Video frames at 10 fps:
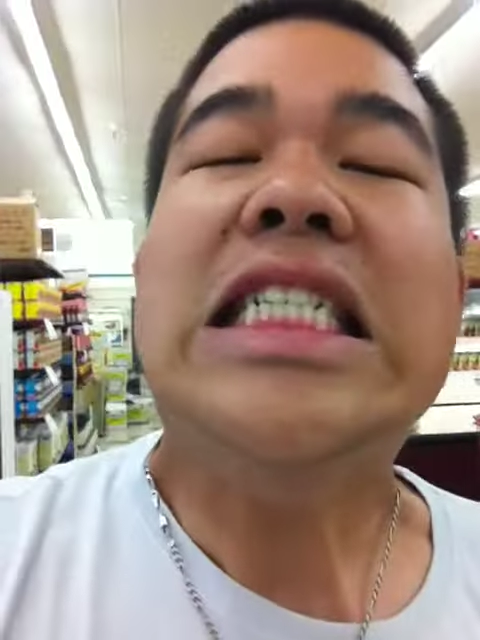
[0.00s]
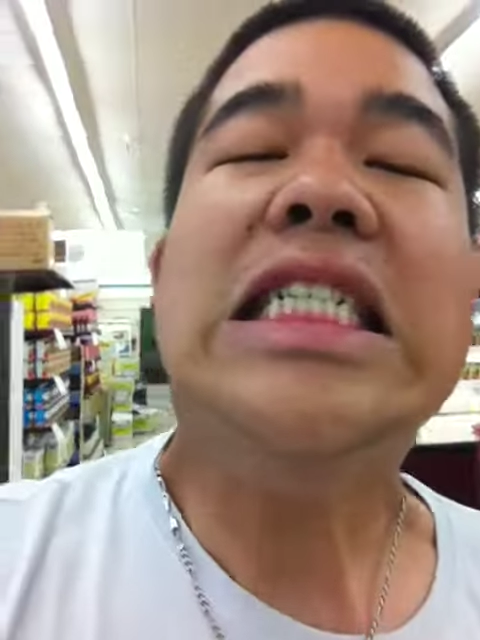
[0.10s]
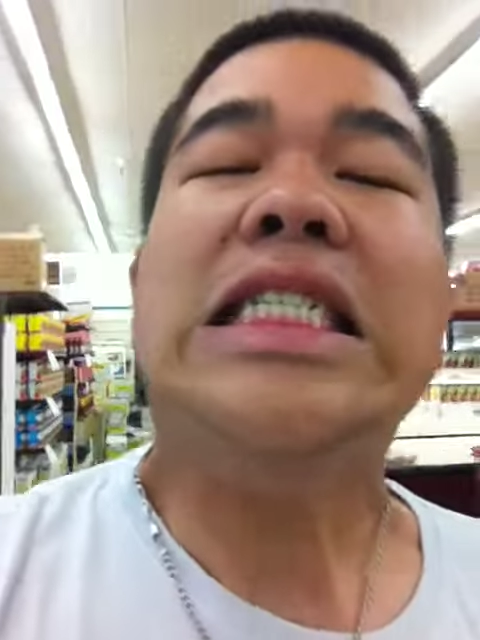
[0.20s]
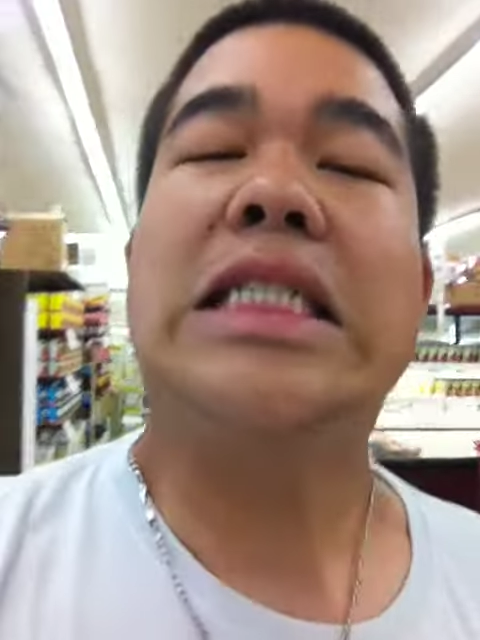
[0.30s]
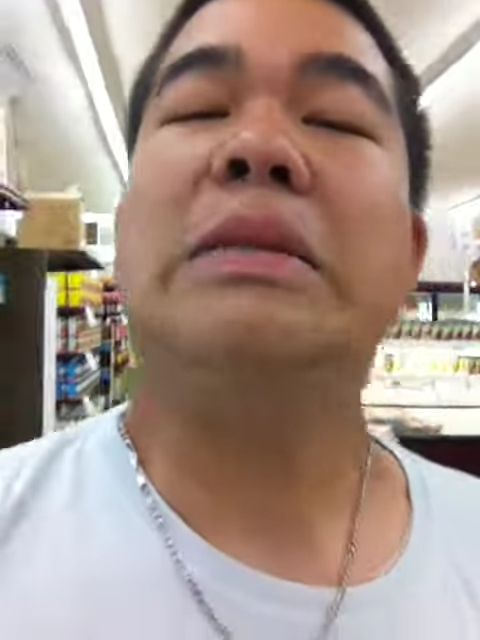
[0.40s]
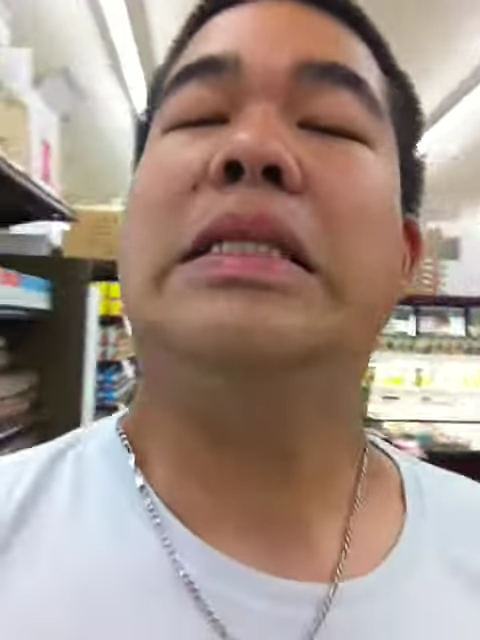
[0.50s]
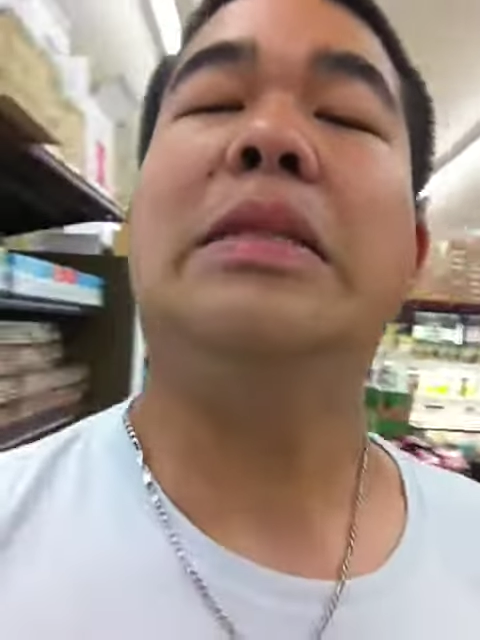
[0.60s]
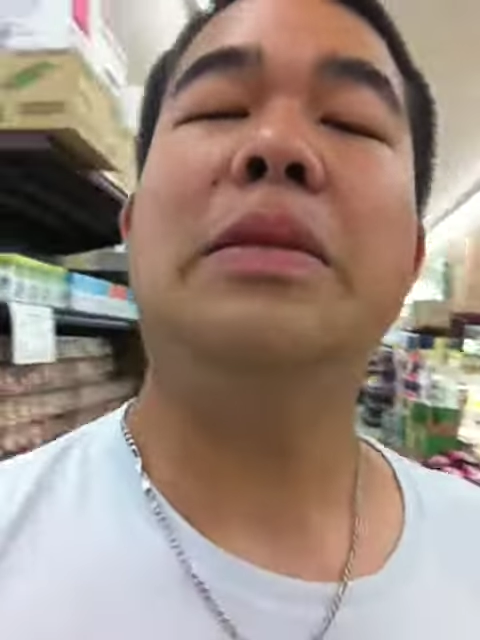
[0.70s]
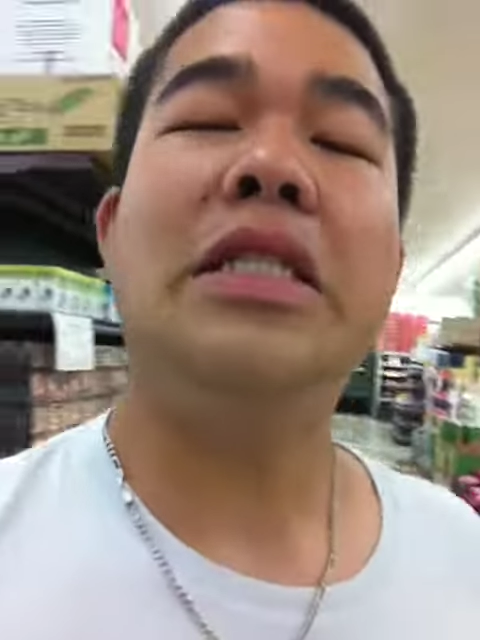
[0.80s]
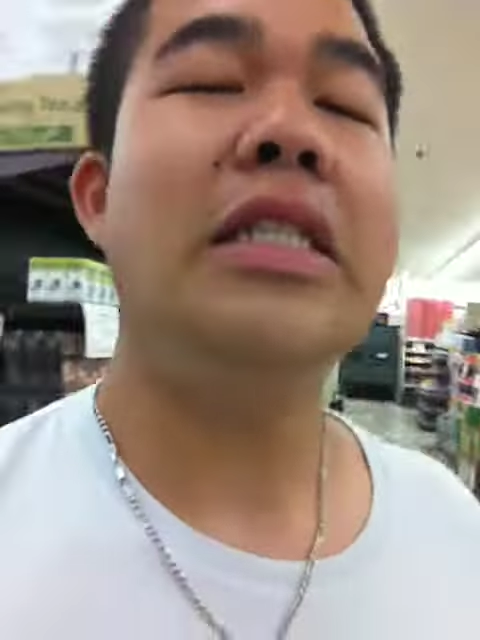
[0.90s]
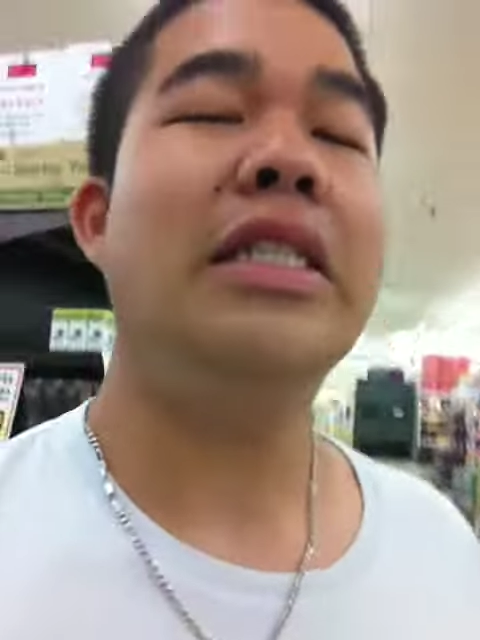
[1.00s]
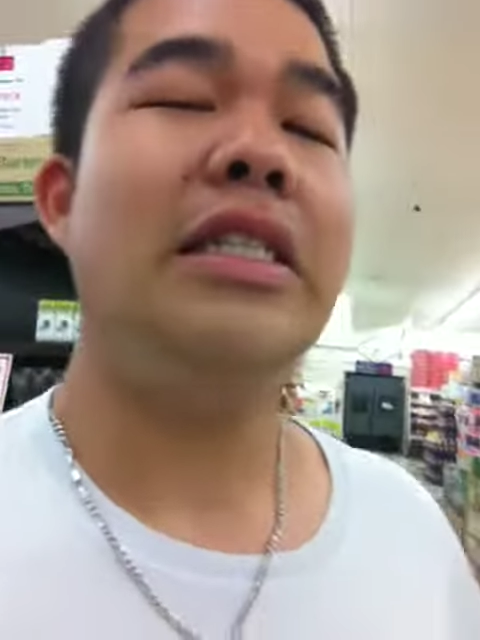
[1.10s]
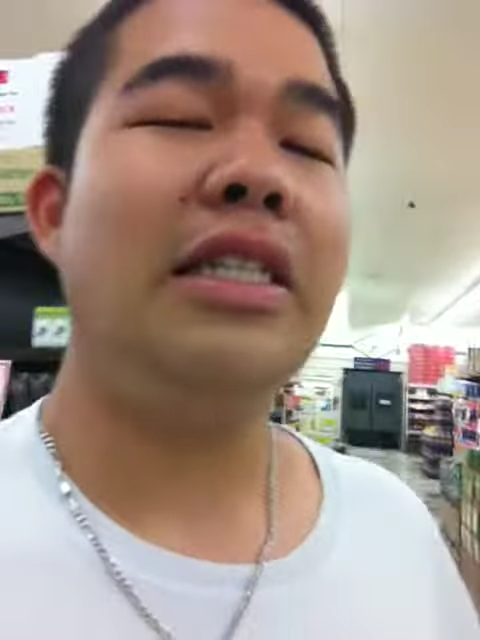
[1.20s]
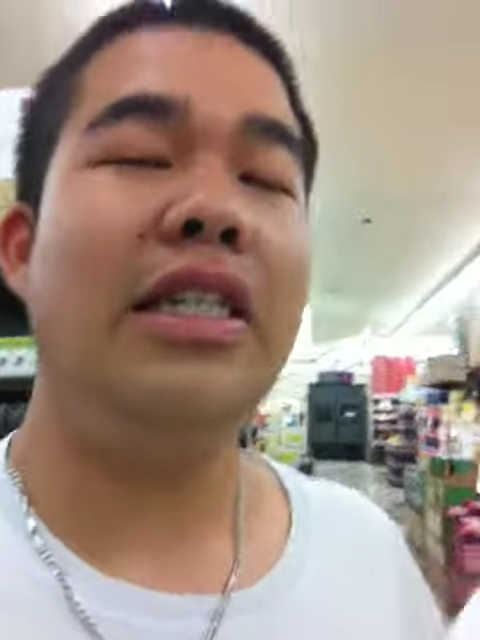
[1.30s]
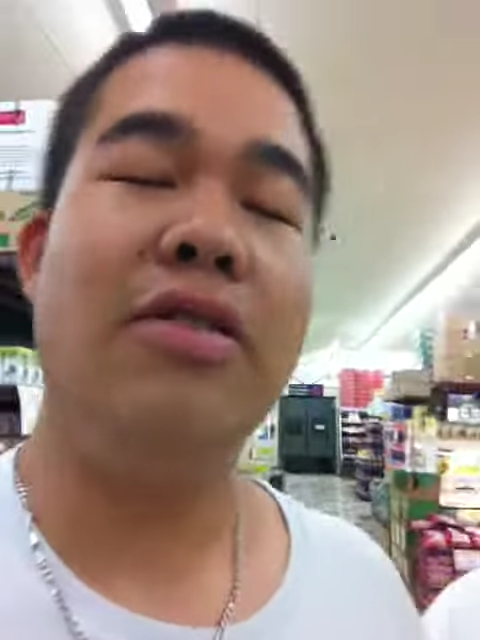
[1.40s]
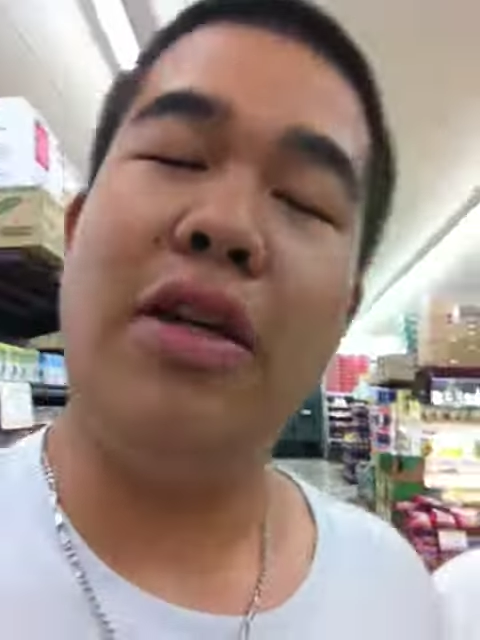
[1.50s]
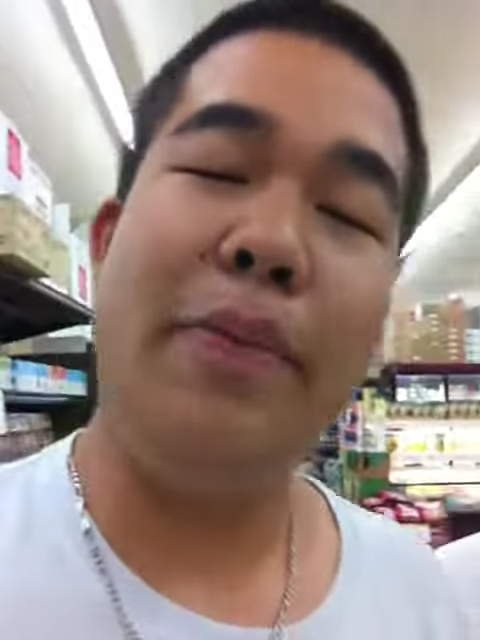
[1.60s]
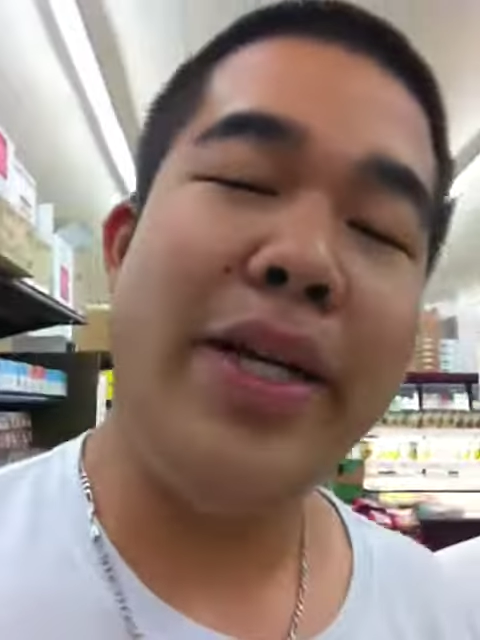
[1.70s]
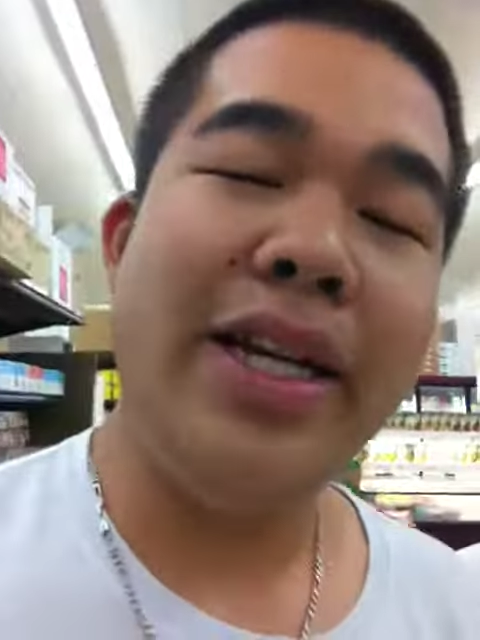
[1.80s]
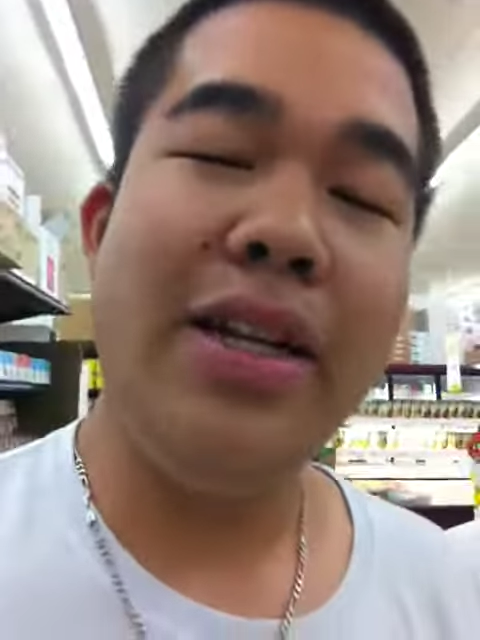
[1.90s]
Oh, look at my double chin. I just
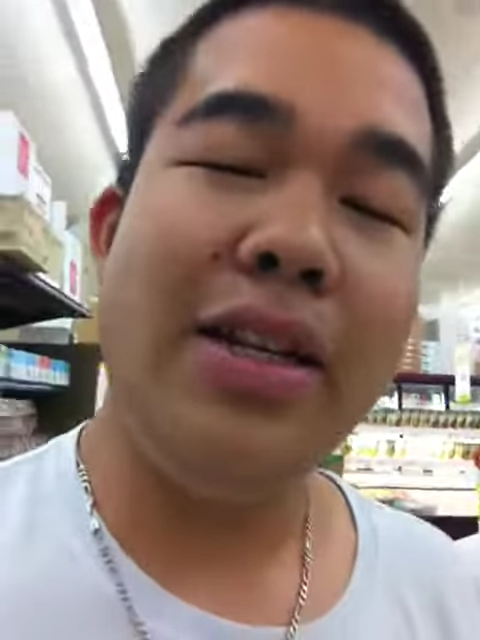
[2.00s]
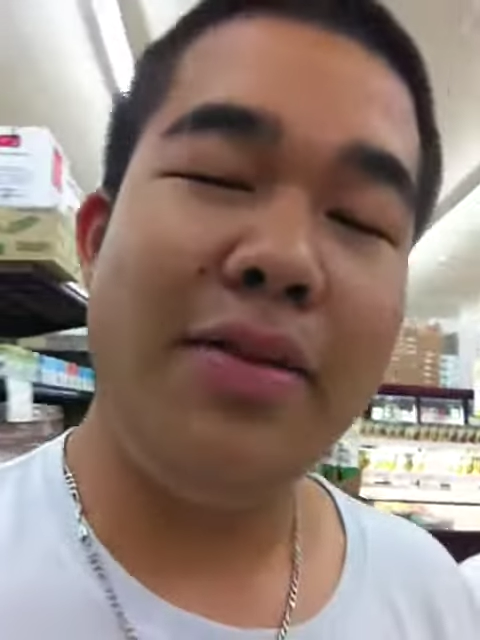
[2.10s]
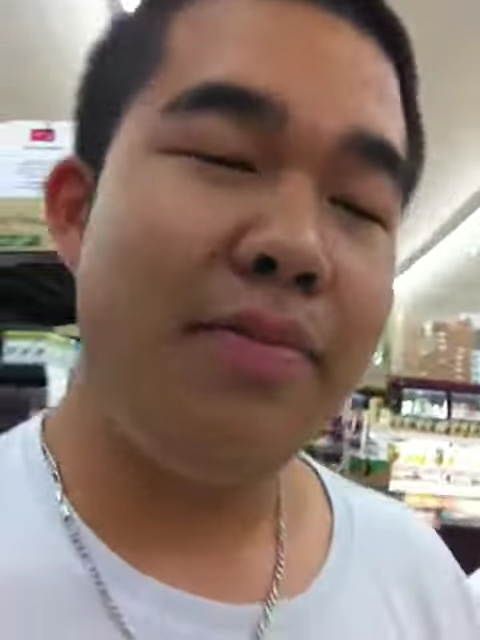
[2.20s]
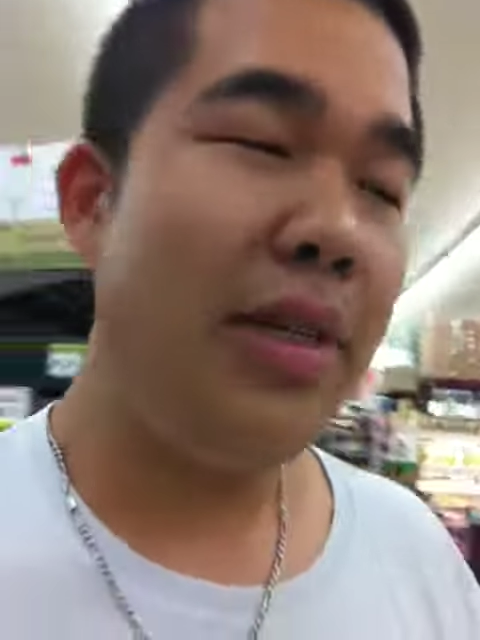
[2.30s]
want to beat it up.